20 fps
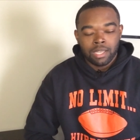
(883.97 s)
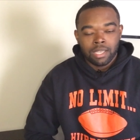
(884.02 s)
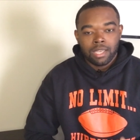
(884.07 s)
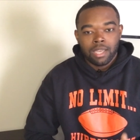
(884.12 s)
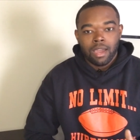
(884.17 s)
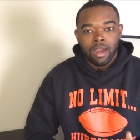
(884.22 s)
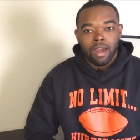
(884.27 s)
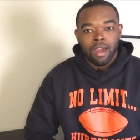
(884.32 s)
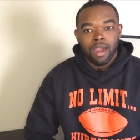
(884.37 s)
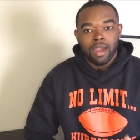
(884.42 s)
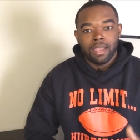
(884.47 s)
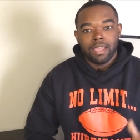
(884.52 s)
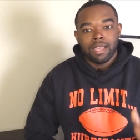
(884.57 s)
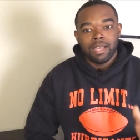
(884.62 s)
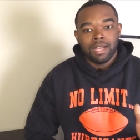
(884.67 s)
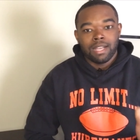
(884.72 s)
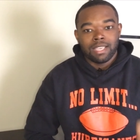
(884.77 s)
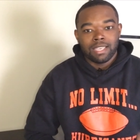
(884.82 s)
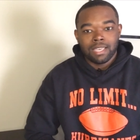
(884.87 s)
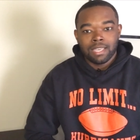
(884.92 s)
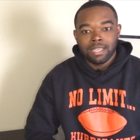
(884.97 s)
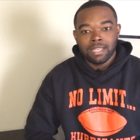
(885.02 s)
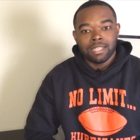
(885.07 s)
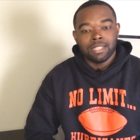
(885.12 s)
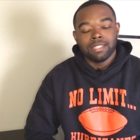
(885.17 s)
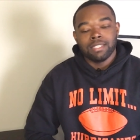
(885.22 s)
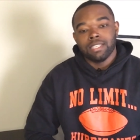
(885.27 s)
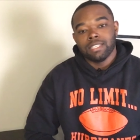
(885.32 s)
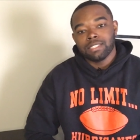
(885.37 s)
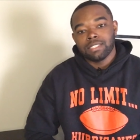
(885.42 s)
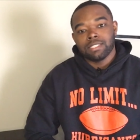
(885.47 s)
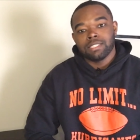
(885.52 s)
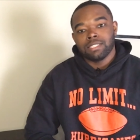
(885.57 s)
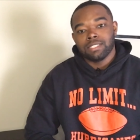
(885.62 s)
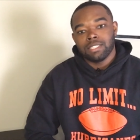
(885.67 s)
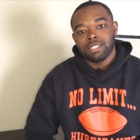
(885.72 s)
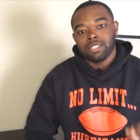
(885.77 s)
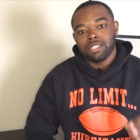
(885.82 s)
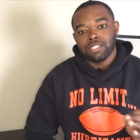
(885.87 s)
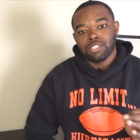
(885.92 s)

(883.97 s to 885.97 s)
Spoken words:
All right, again, this is the